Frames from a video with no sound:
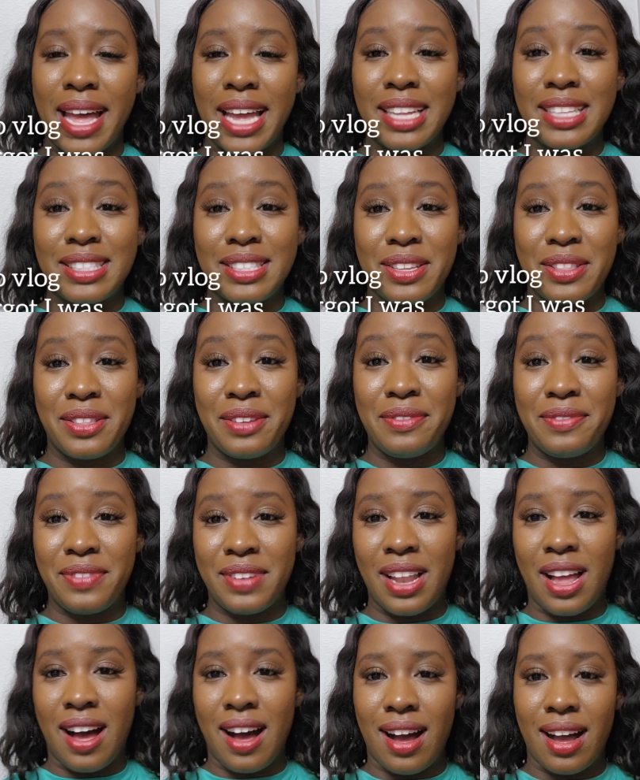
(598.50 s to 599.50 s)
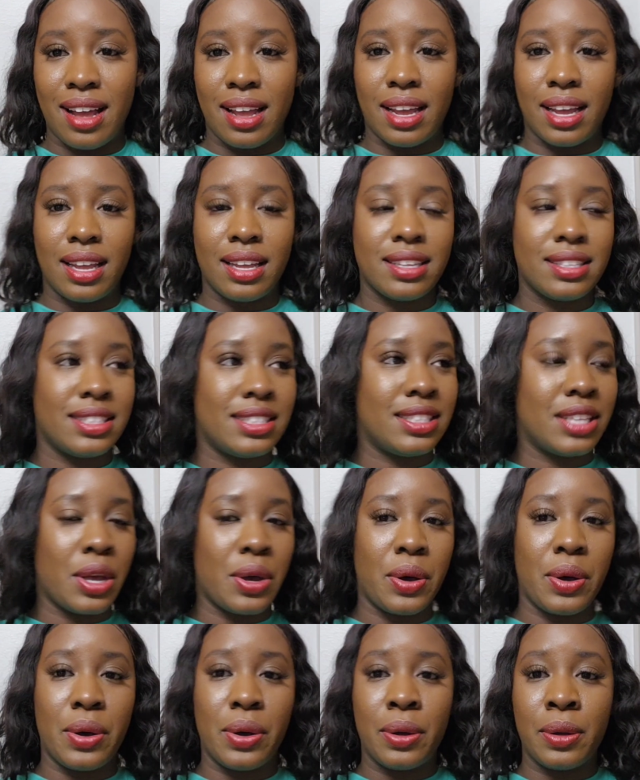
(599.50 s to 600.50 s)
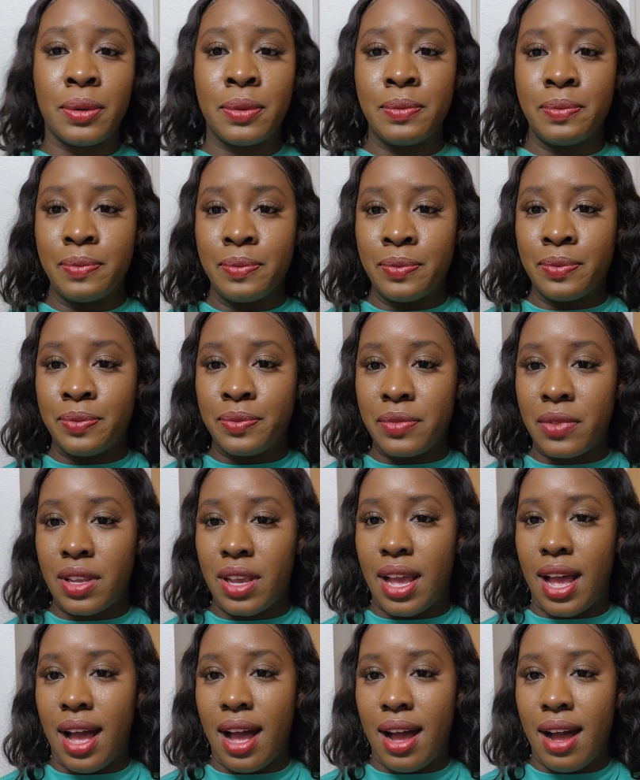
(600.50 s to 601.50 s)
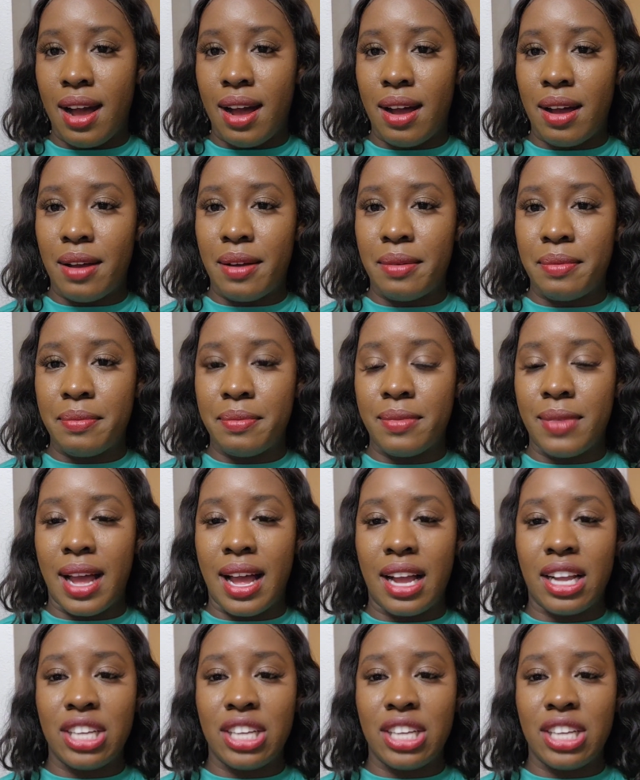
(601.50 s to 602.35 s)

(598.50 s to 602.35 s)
back to the vlog so um i